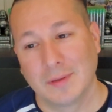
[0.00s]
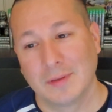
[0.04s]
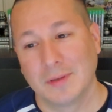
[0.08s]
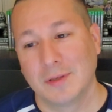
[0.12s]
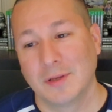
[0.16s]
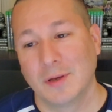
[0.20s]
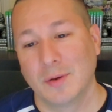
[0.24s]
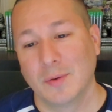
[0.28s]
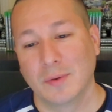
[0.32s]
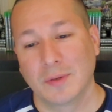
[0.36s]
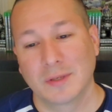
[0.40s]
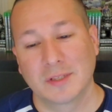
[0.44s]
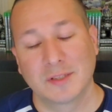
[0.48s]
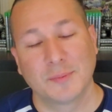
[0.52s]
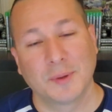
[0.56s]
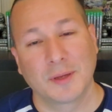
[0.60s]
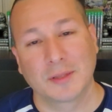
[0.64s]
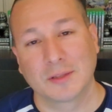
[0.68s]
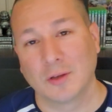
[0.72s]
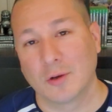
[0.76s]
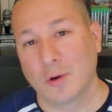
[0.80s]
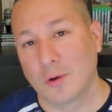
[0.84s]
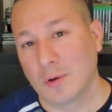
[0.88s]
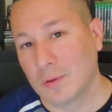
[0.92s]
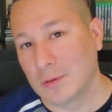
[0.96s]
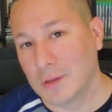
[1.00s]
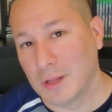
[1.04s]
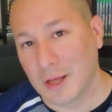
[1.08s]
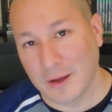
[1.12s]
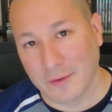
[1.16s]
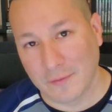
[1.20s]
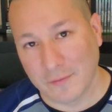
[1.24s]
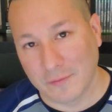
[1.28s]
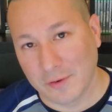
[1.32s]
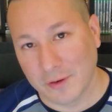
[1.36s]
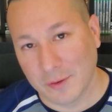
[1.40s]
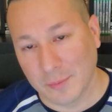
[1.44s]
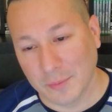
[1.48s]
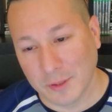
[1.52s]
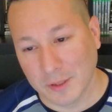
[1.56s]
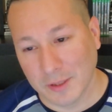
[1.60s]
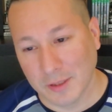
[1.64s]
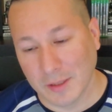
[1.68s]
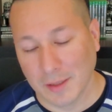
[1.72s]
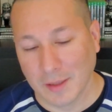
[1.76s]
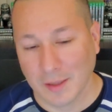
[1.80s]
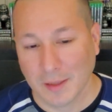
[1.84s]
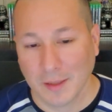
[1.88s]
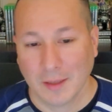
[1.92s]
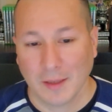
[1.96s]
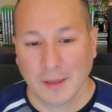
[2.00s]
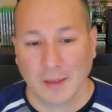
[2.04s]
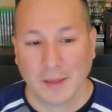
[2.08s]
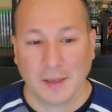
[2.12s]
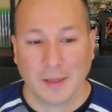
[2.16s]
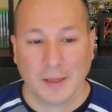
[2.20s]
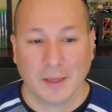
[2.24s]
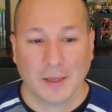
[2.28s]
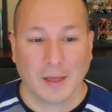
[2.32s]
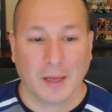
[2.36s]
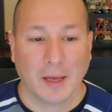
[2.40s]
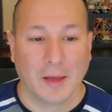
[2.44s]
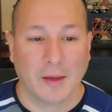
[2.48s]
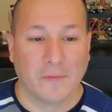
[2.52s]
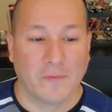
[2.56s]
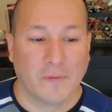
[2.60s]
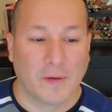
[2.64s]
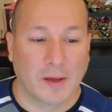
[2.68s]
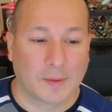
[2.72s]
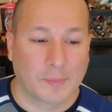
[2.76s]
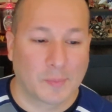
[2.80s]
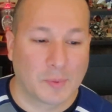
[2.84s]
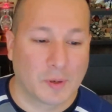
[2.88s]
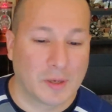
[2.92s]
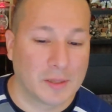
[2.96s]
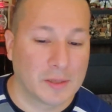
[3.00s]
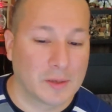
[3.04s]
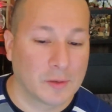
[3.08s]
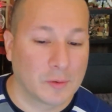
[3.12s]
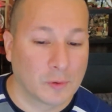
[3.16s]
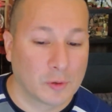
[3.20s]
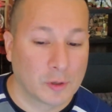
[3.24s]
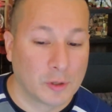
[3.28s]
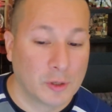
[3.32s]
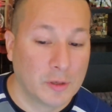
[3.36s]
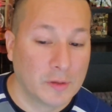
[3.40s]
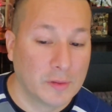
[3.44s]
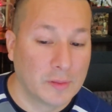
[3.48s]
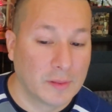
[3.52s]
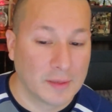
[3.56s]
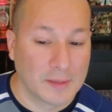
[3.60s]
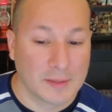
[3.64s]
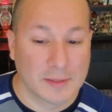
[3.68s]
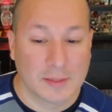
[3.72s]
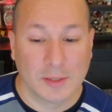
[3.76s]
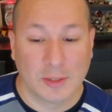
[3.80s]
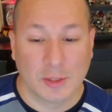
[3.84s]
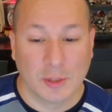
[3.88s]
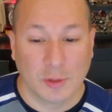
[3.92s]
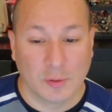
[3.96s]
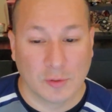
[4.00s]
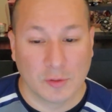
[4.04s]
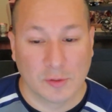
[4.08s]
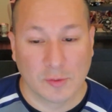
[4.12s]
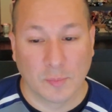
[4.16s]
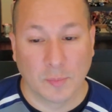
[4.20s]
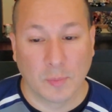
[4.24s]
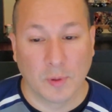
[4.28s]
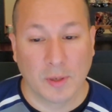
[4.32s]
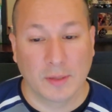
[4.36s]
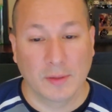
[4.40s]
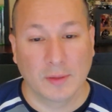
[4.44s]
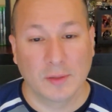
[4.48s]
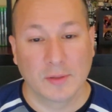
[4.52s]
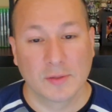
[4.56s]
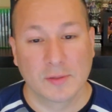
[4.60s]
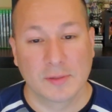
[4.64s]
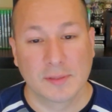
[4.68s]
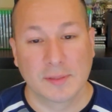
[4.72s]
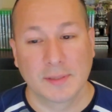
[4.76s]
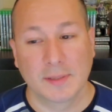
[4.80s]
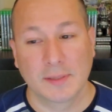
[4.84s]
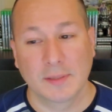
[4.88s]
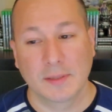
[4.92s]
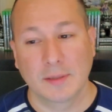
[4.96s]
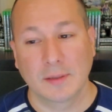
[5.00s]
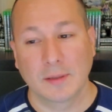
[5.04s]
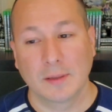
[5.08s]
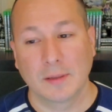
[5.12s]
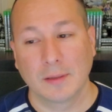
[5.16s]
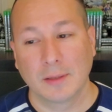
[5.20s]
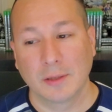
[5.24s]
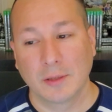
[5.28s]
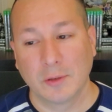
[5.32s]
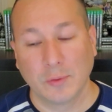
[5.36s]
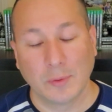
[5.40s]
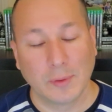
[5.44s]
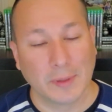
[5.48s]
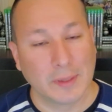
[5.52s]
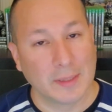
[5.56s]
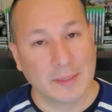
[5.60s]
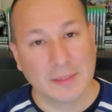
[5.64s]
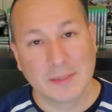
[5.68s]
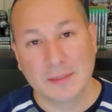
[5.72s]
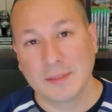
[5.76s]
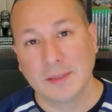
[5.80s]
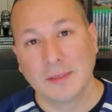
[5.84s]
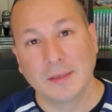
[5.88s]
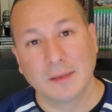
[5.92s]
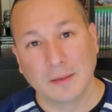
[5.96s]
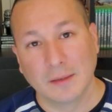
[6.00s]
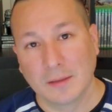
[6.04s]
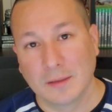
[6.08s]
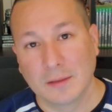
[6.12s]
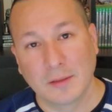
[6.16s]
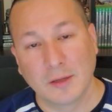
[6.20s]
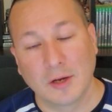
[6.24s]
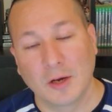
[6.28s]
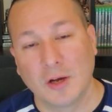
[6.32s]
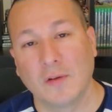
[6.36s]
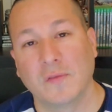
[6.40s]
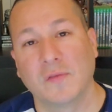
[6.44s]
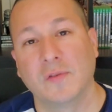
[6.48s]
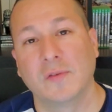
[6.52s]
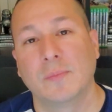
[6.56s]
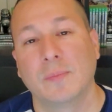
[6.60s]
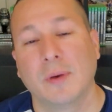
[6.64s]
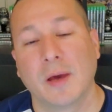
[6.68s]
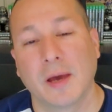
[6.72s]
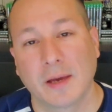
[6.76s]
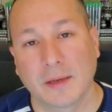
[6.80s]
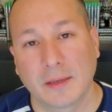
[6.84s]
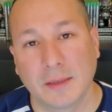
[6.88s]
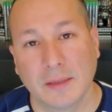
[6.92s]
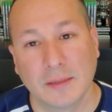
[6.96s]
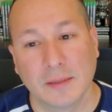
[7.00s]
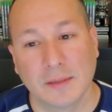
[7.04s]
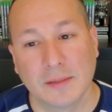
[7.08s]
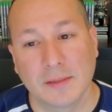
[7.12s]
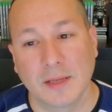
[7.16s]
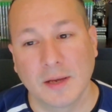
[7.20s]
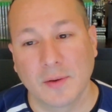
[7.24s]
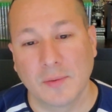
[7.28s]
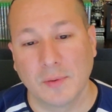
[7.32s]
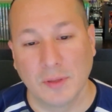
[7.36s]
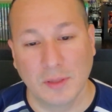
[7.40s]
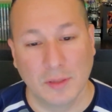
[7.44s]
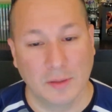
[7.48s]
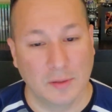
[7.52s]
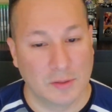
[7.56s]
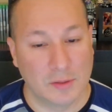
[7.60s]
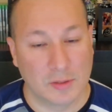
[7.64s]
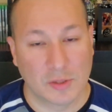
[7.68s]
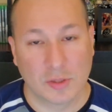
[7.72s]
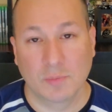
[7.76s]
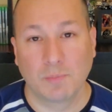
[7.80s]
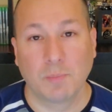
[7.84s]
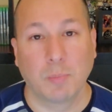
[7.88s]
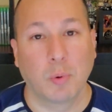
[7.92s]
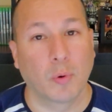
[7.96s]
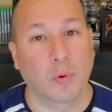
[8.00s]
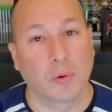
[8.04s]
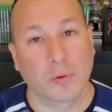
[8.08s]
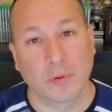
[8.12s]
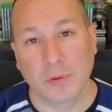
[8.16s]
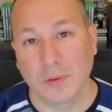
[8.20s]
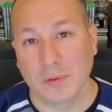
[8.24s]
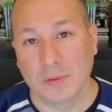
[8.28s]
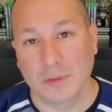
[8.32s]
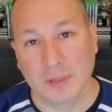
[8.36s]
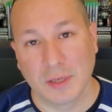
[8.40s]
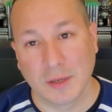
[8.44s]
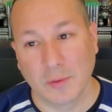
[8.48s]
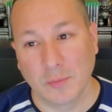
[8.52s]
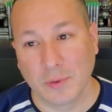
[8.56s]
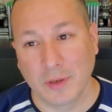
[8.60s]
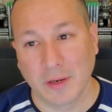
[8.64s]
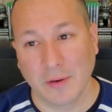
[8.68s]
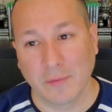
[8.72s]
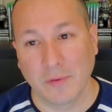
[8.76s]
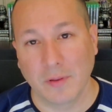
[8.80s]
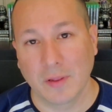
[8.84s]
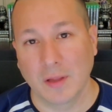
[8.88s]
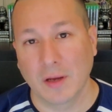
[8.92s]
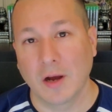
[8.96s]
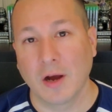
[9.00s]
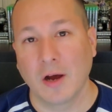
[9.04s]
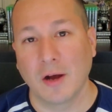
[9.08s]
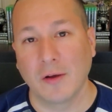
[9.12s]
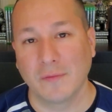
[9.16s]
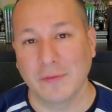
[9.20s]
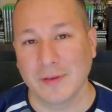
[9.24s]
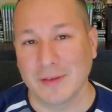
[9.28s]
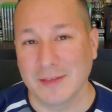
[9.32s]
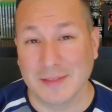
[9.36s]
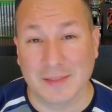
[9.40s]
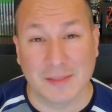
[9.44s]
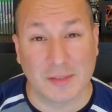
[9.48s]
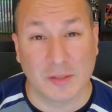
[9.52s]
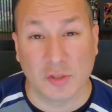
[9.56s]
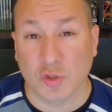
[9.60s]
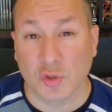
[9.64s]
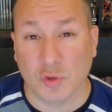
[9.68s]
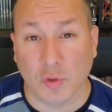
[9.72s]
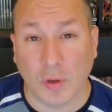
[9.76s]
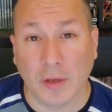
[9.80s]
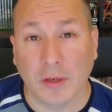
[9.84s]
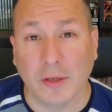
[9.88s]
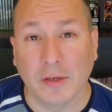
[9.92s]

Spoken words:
Don't expect a whole lot from it. In fact, probably a good thing to do is bring those little instant coffee packets. That way you can just pour those in whenever the coffee isn't strong